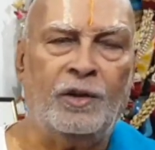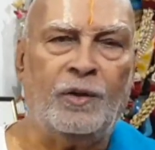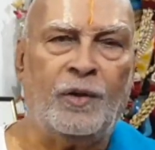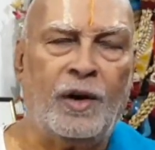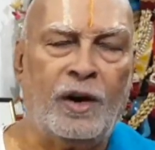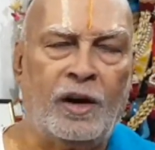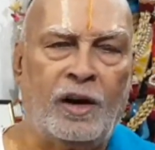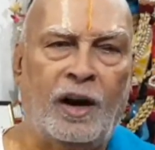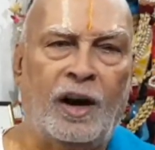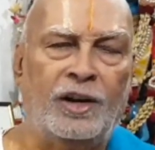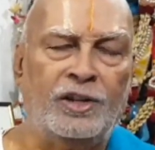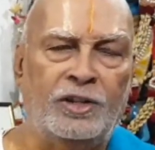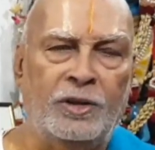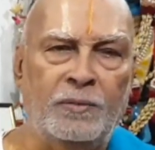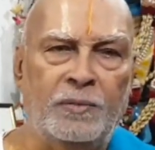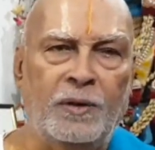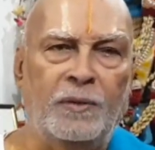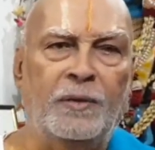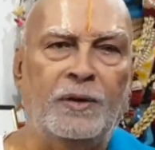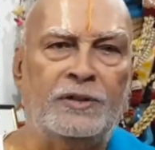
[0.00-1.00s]
word Christ
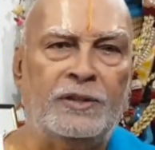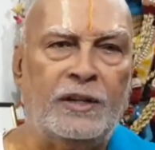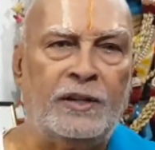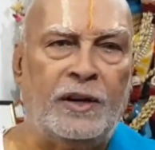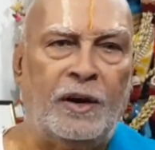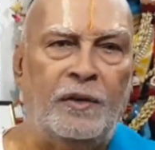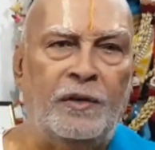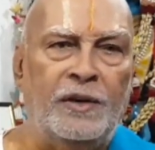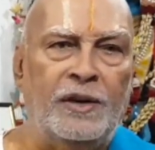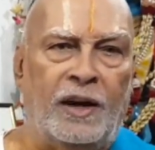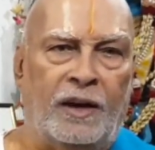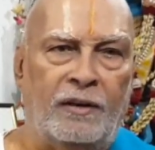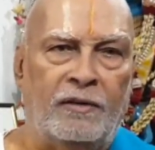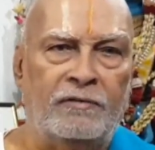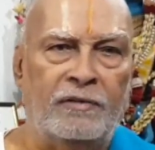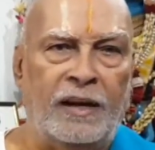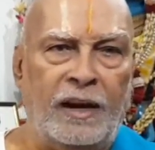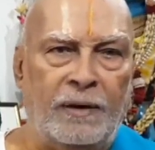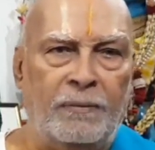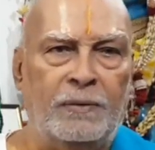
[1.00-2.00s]
simply misses heavier.
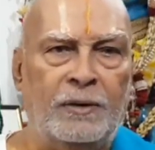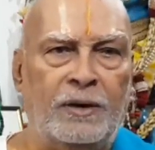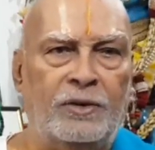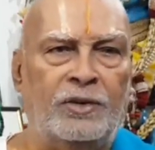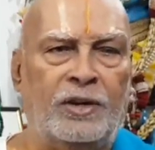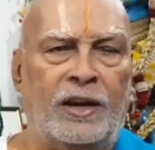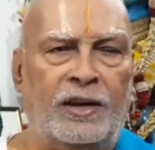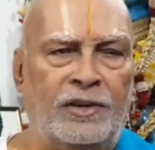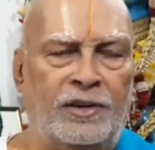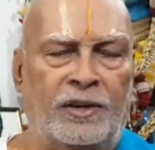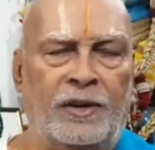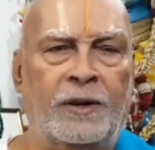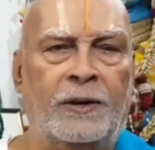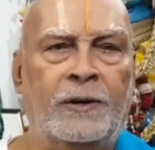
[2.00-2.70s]
They have just said,